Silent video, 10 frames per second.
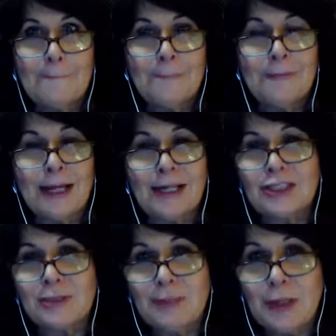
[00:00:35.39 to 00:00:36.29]
not
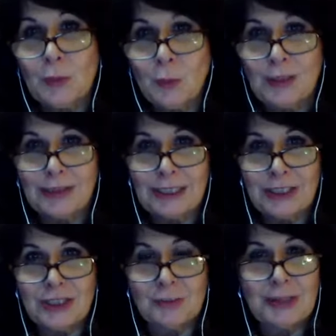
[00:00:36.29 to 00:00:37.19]
just being willing
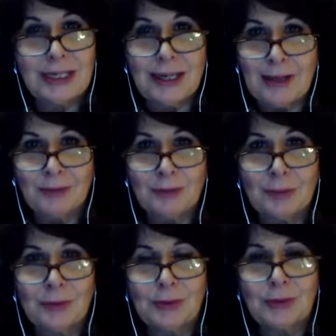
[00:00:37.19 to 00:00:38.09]
to be
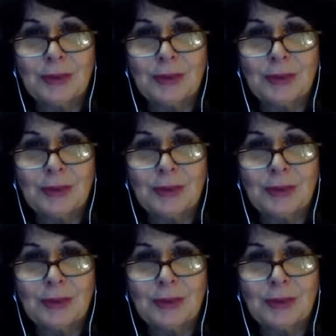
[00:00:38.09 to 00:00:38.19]
accountable,